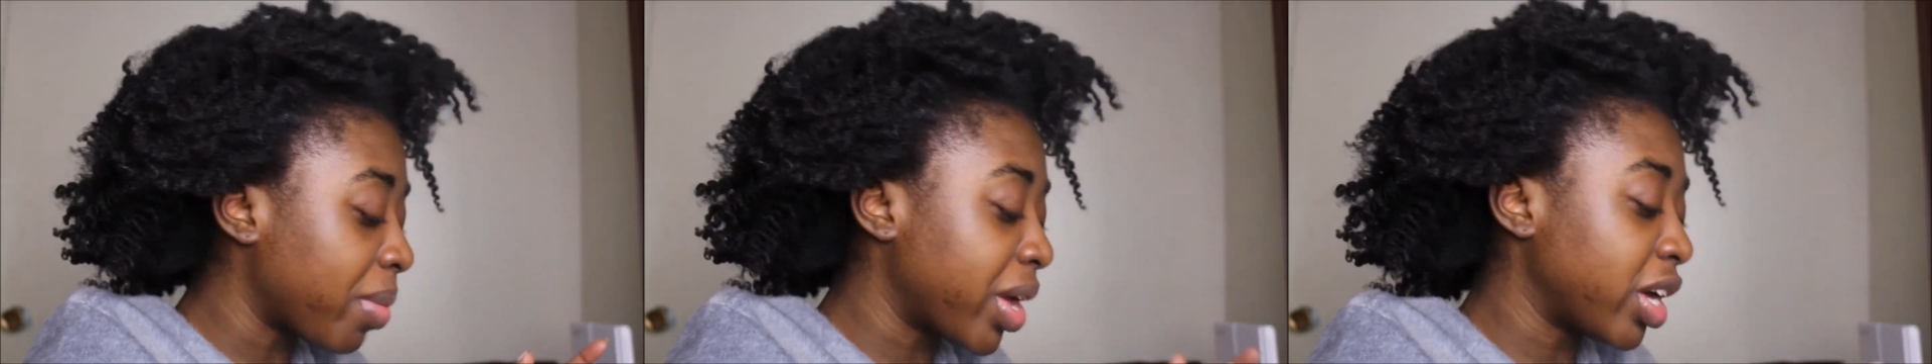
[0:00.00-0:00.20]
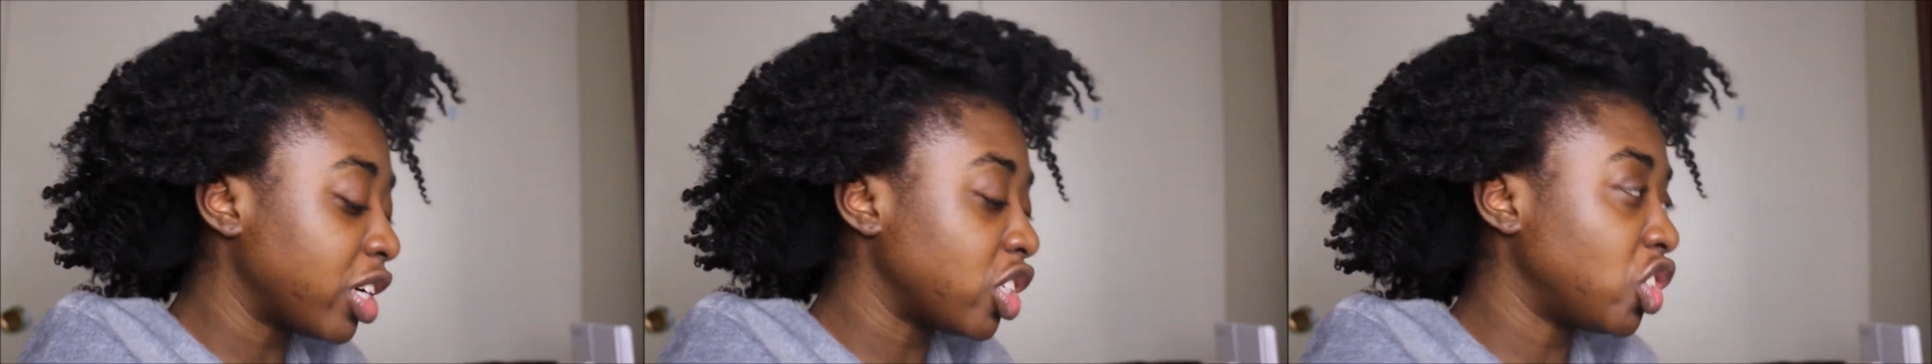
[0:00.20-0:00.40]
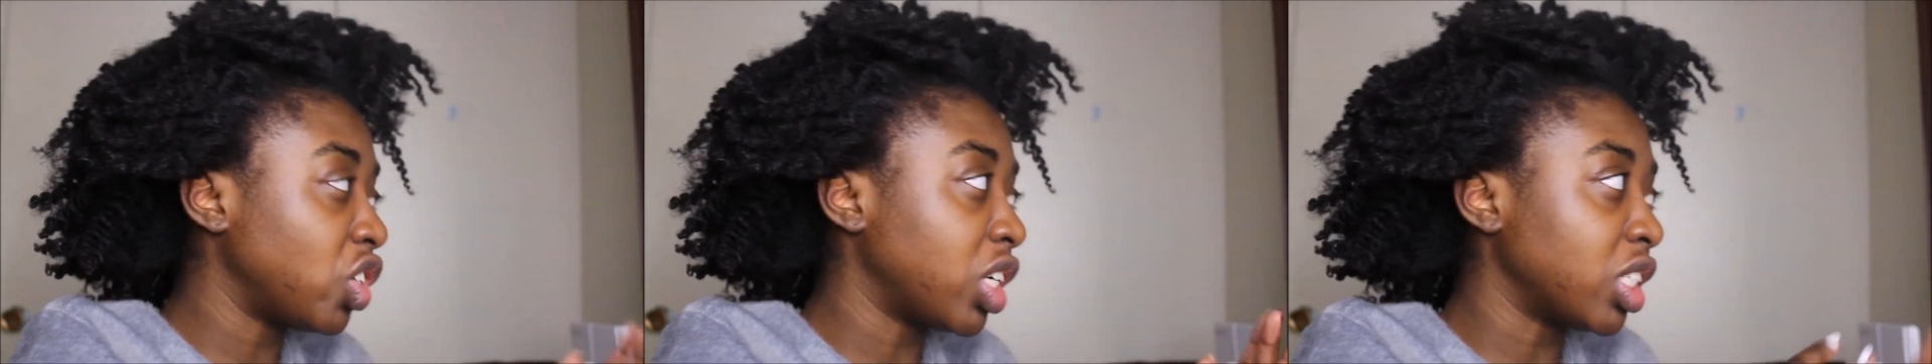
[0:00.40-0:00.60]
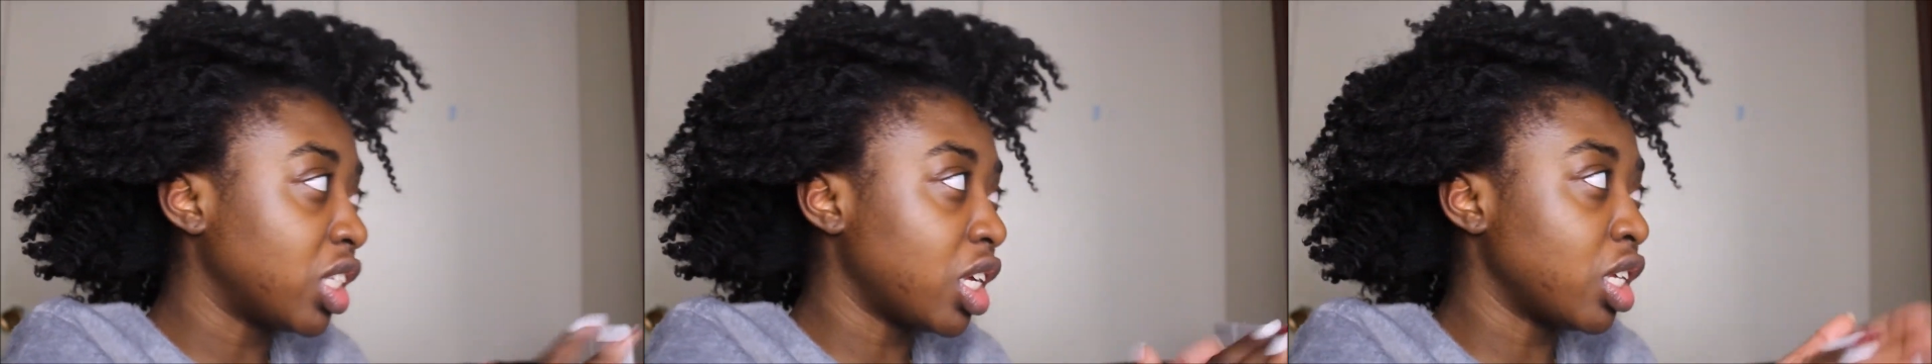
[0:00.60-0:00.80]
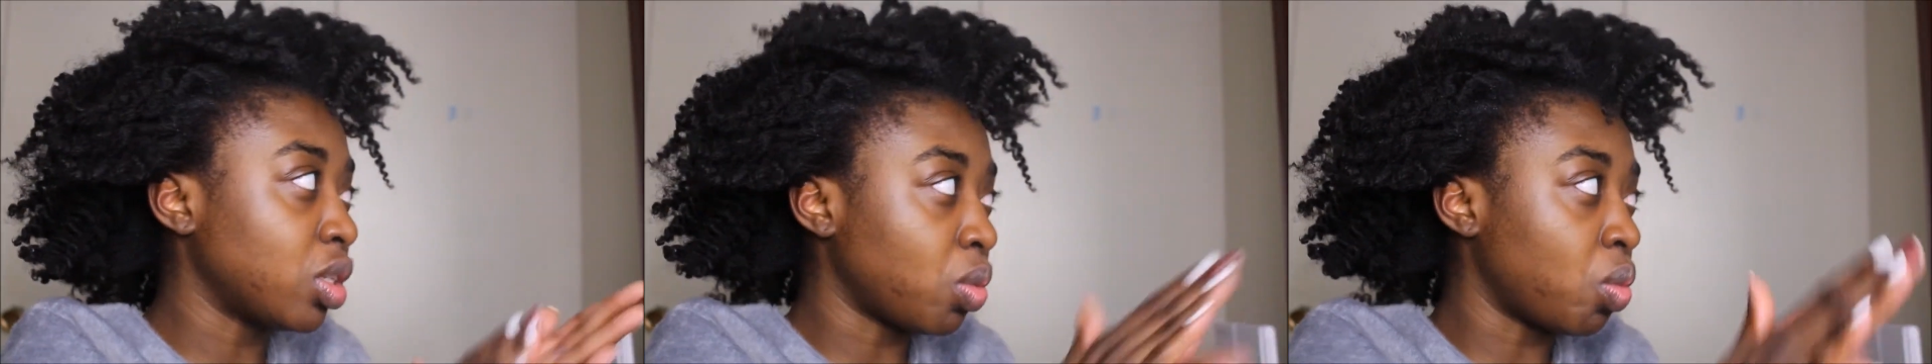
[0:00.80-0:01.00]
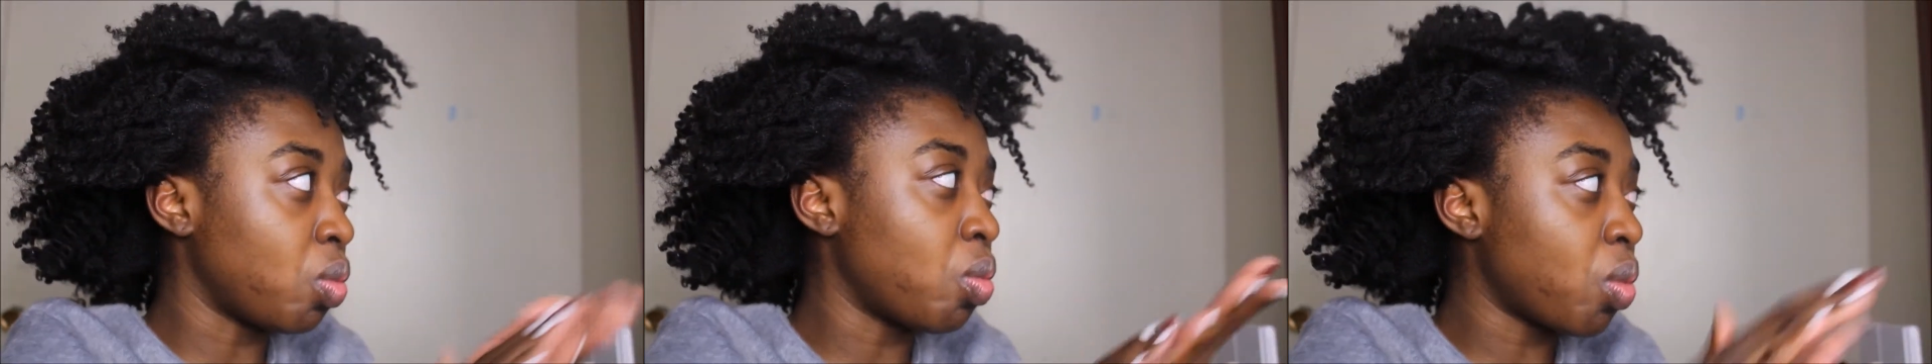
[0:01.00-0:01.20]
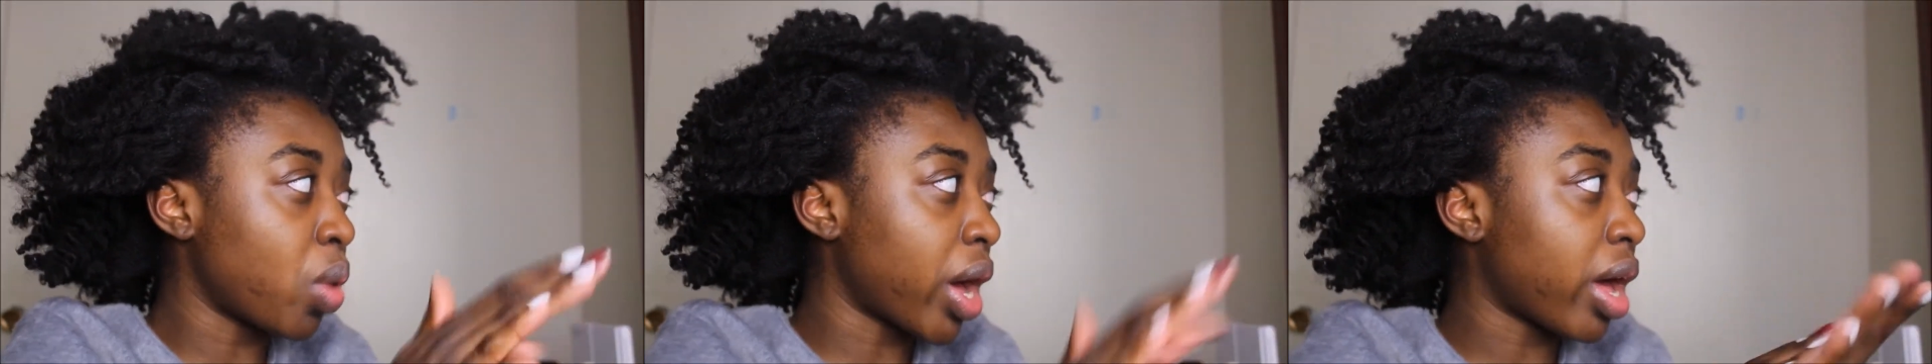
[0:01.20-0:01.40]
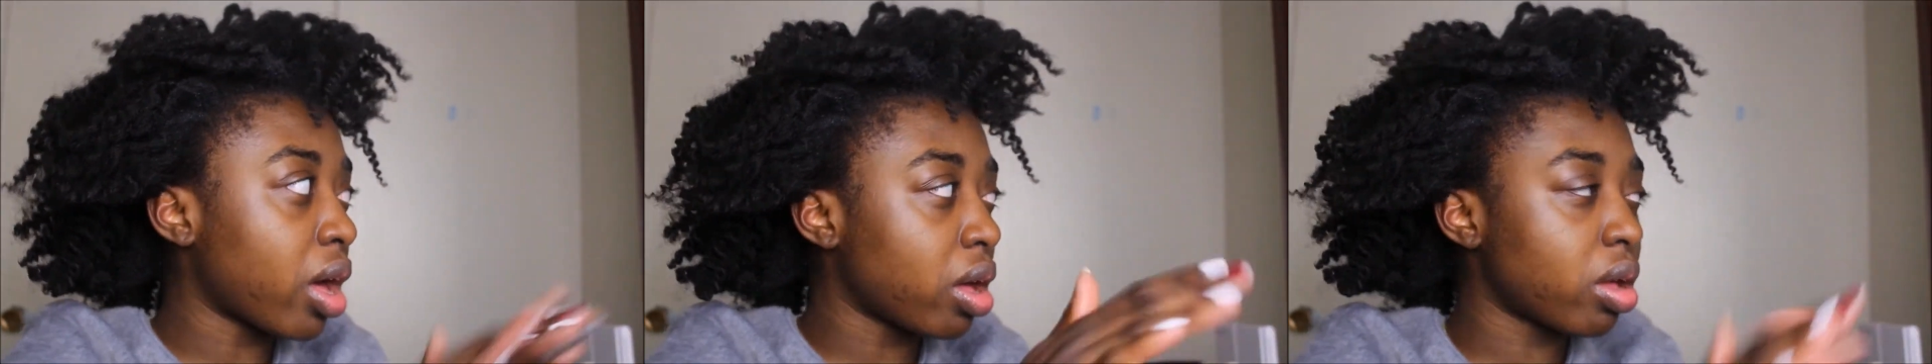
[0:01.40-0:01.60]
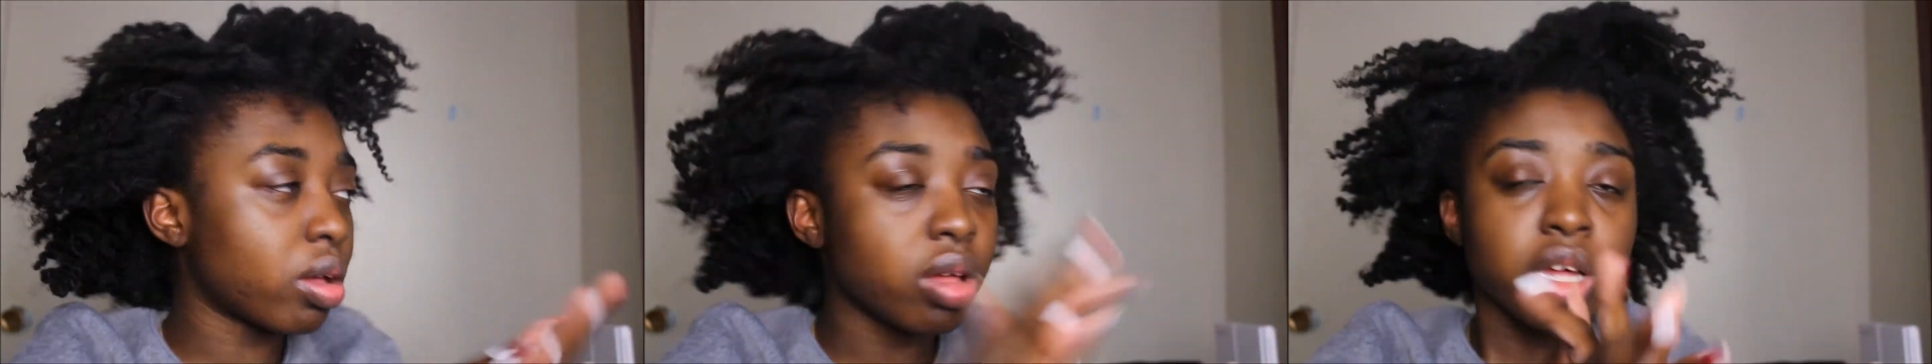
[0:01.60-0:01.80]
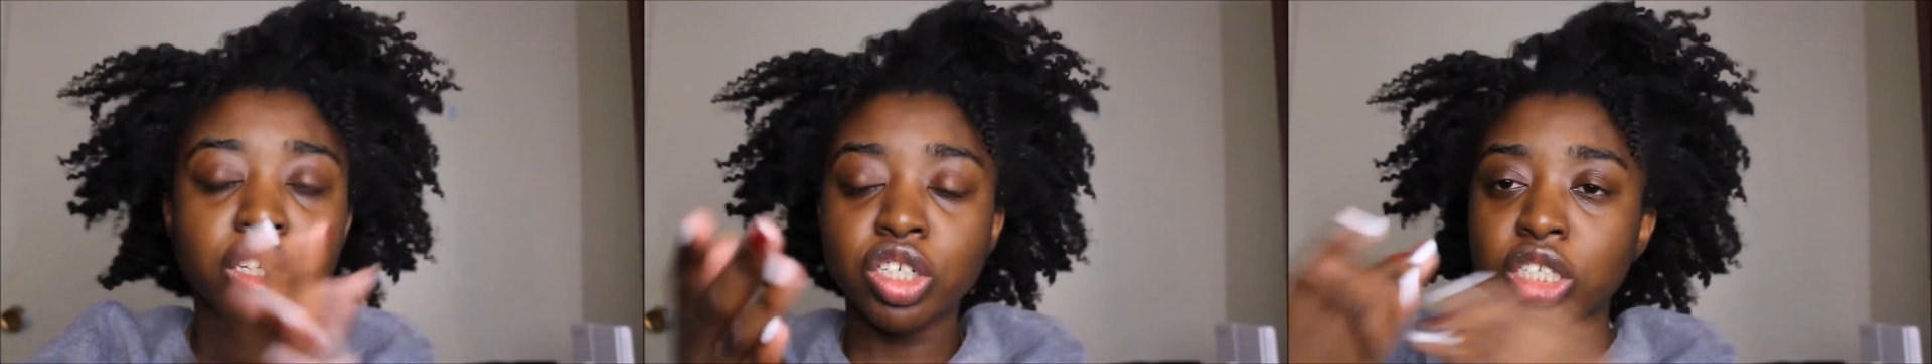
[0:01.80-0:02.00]
my hair strands as well.
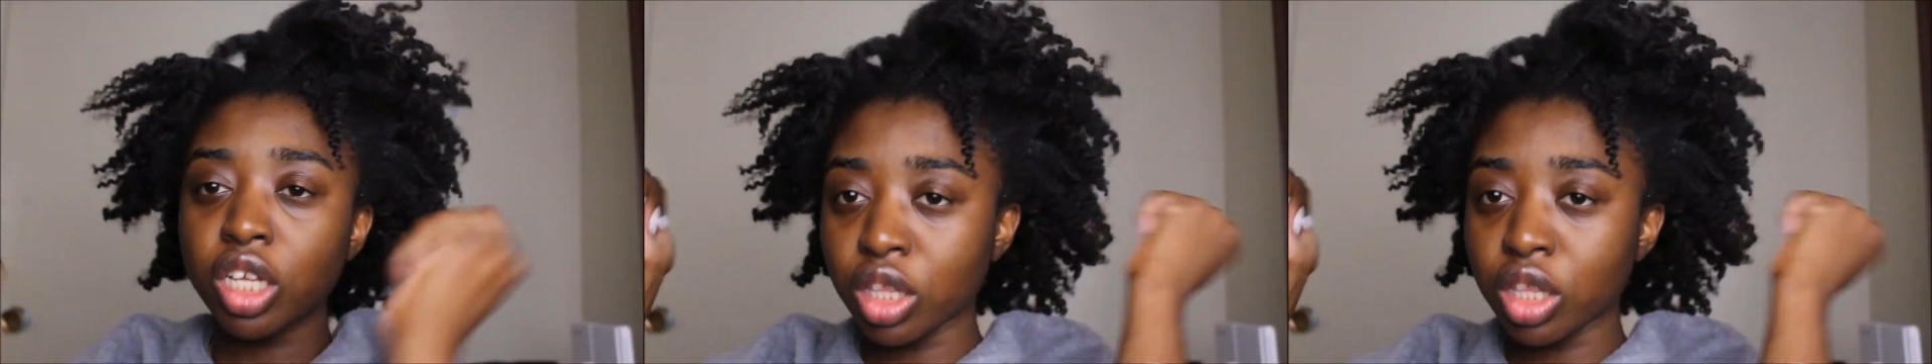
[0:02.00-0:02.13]
So